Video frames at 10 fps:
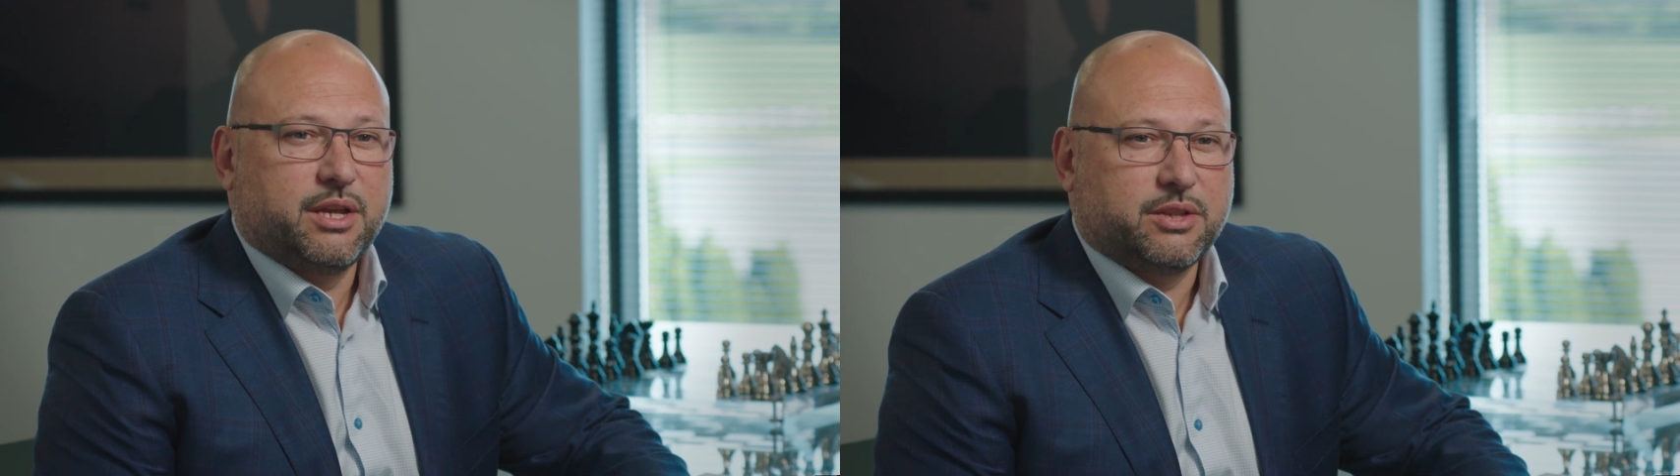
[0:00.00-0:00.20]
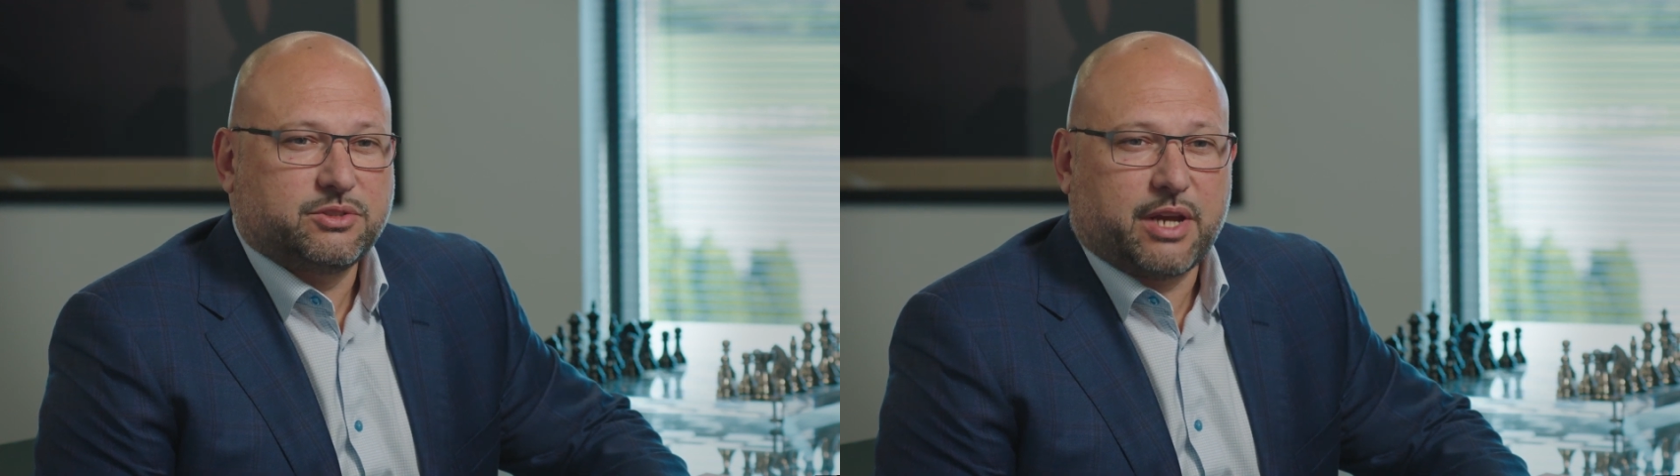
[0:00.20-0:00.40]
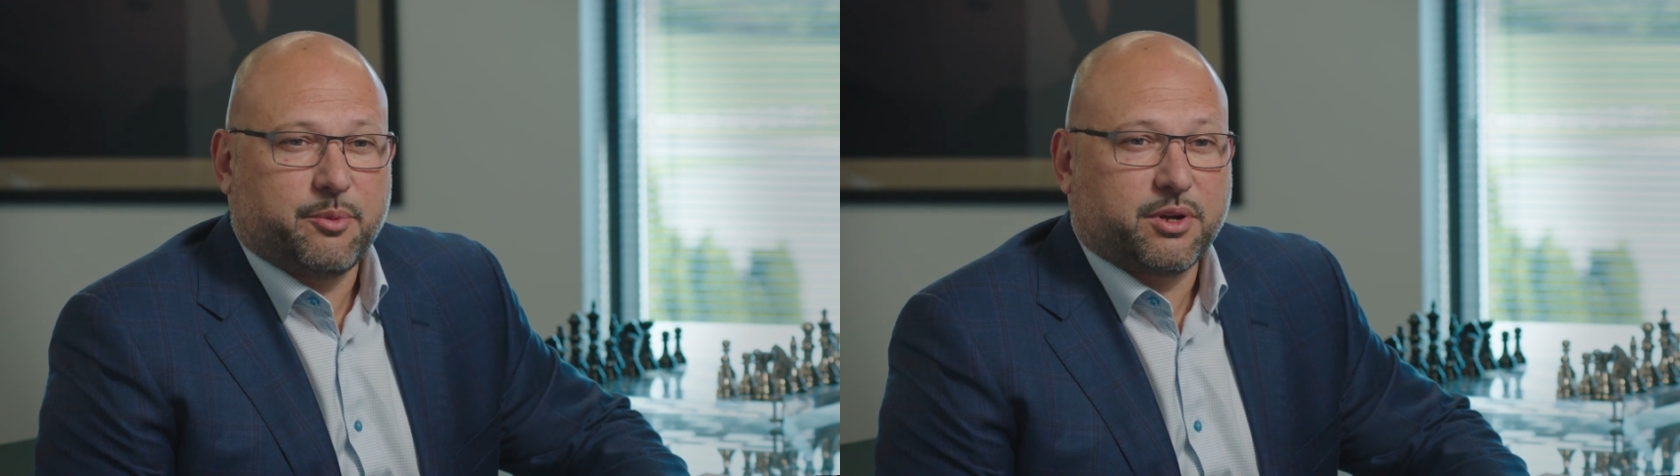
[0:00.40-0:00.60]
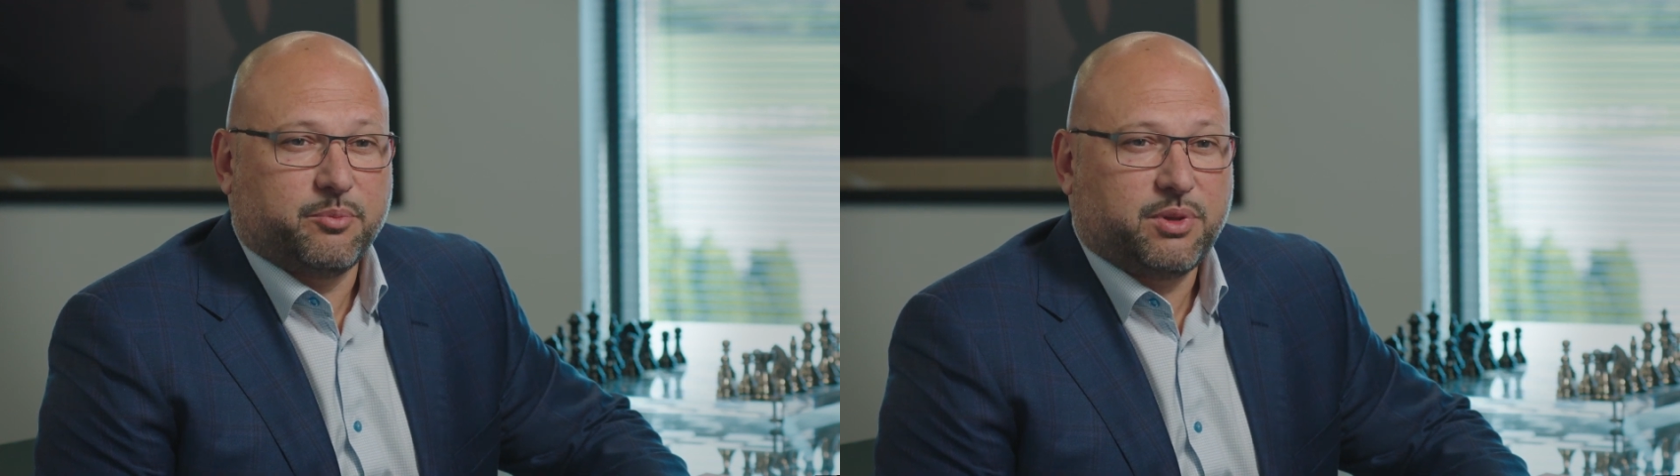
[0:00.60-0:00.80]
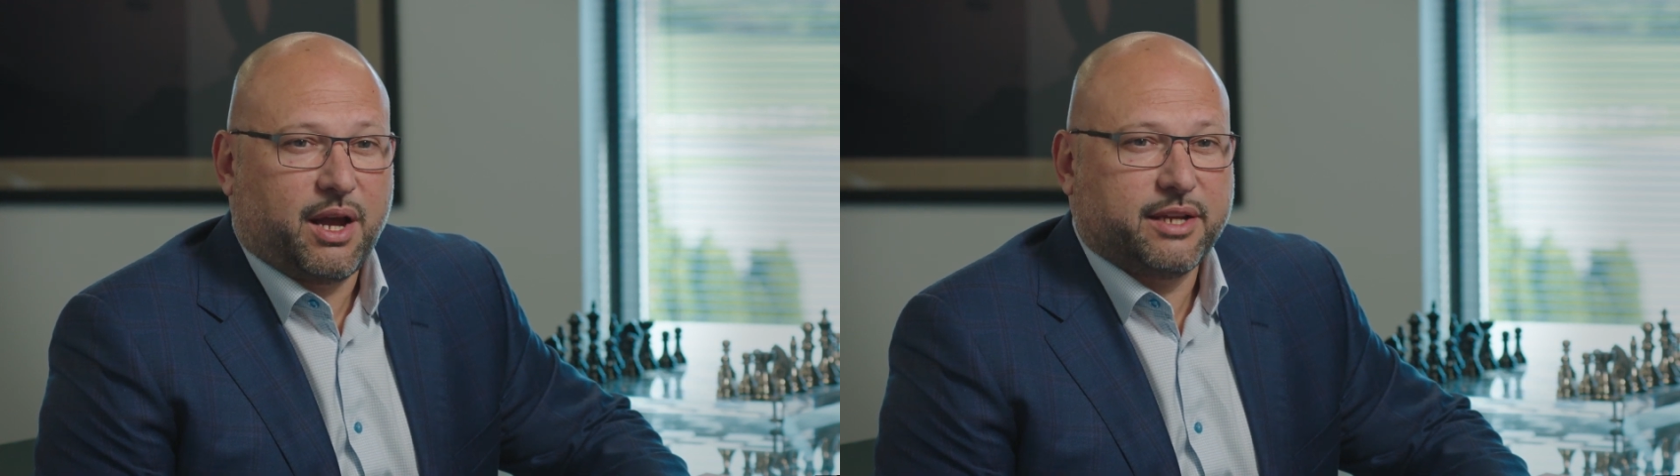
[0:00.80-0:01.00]
cyber
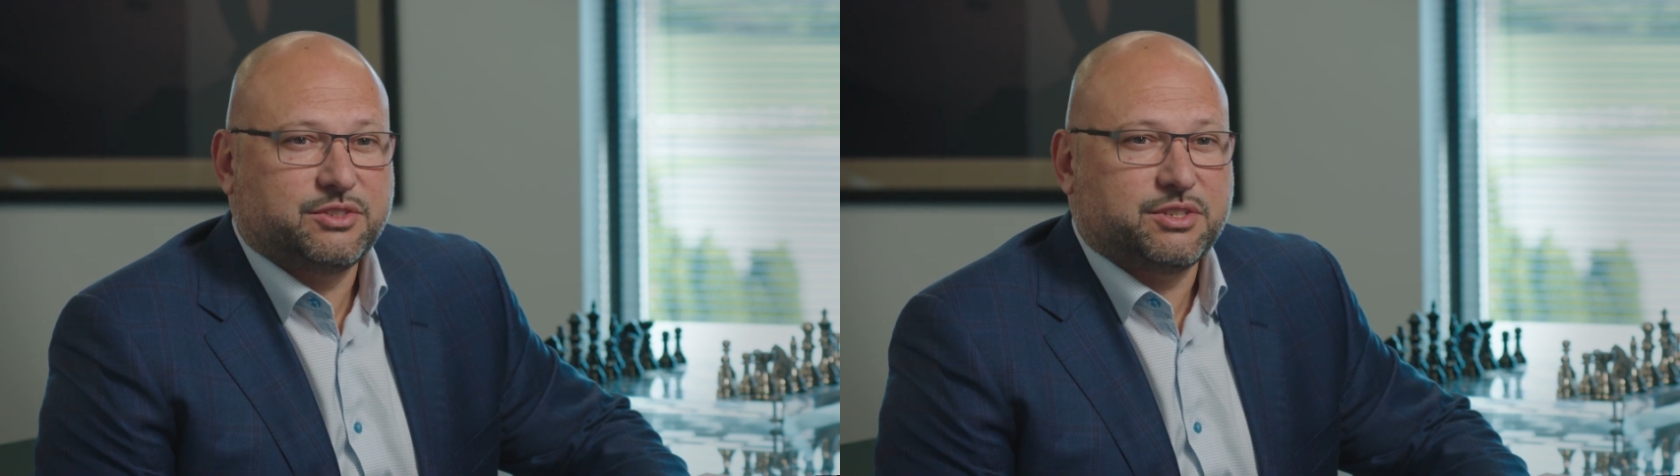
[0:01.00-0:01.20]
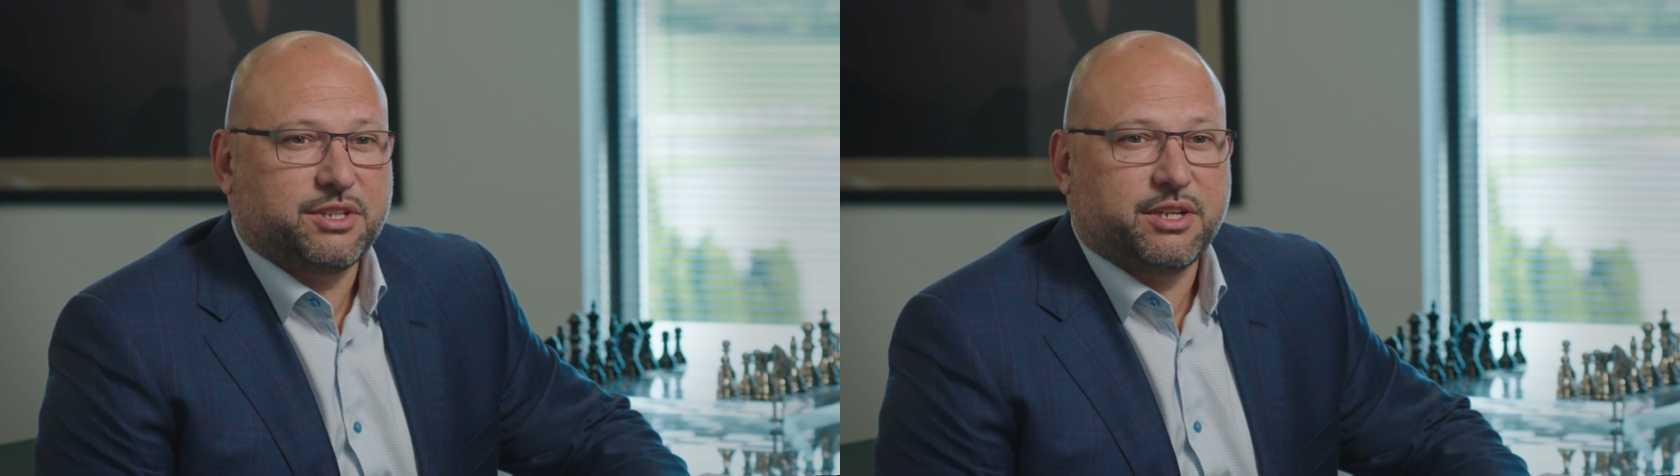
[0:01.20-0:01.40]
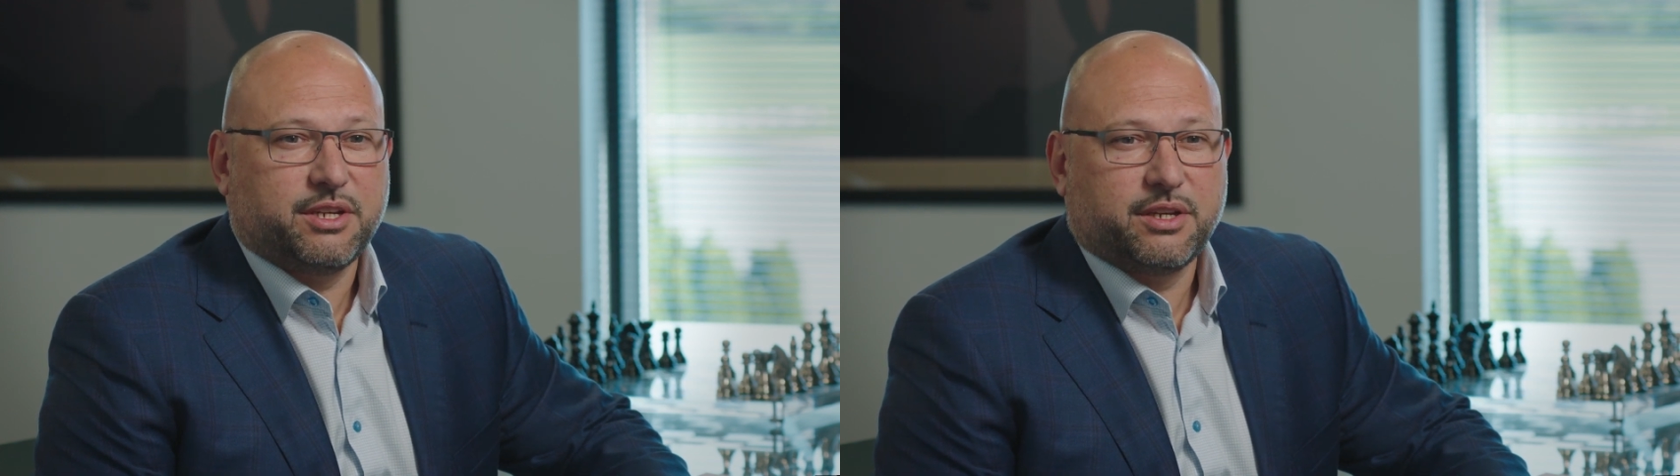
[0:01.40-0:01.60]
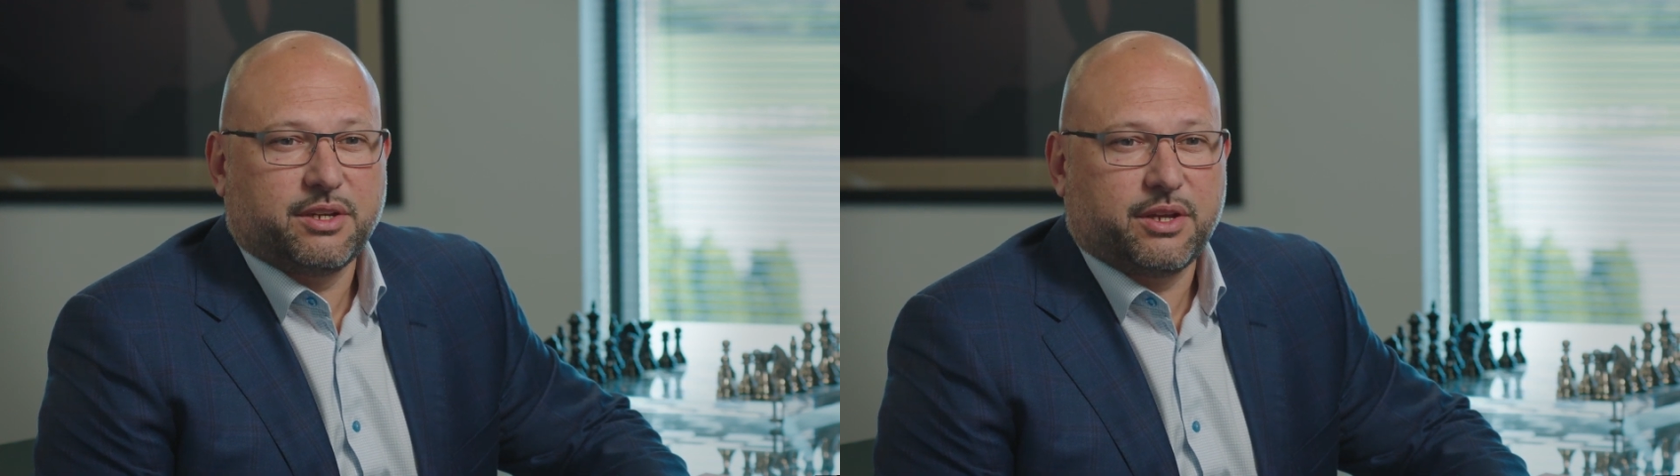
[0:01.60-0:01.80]
compliancy.